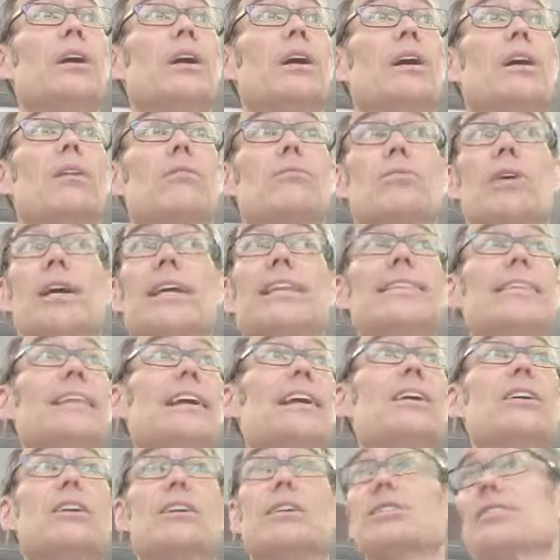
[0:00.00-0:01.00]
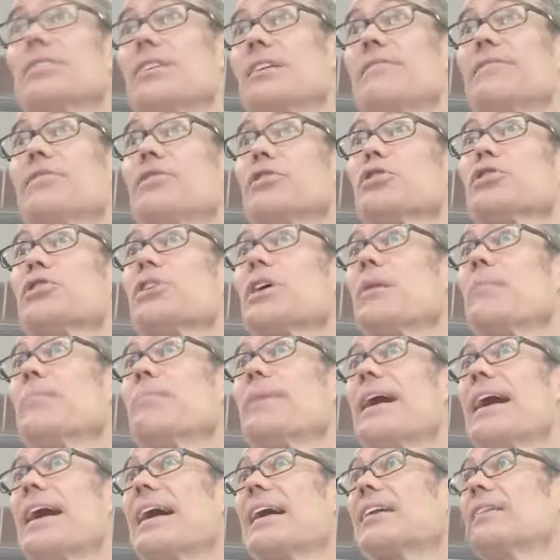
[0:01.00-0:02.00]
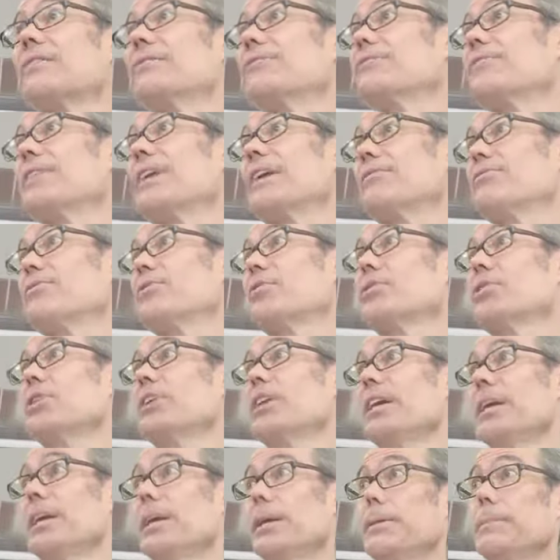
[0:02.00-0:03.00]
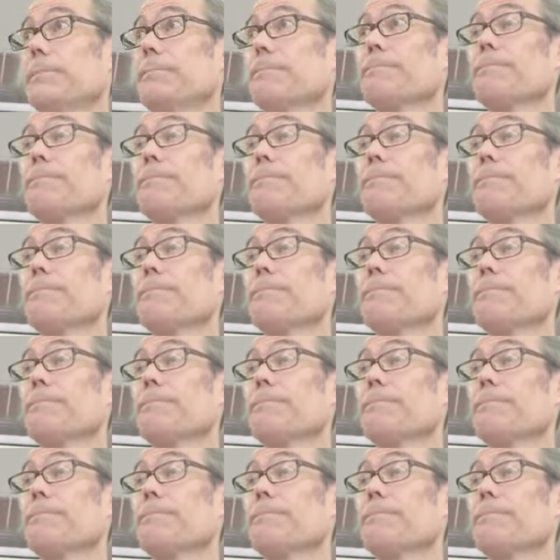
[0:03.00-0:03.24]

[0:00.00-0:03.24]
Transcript: right there as they first come back in 538.